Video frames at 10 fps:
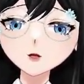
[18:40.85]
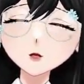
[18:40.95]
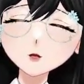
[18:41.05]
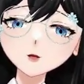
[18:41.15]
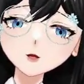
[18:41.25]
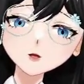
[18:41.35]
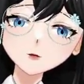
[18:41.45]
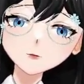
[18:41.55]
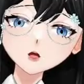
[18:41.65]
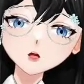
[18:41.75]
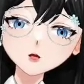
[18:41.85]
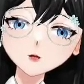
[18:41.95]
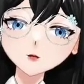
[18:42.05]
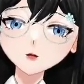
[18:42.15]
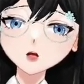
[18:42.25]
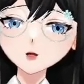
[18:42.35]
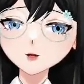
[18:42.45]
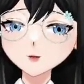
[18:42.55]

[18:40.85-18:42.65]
Histone 1 is just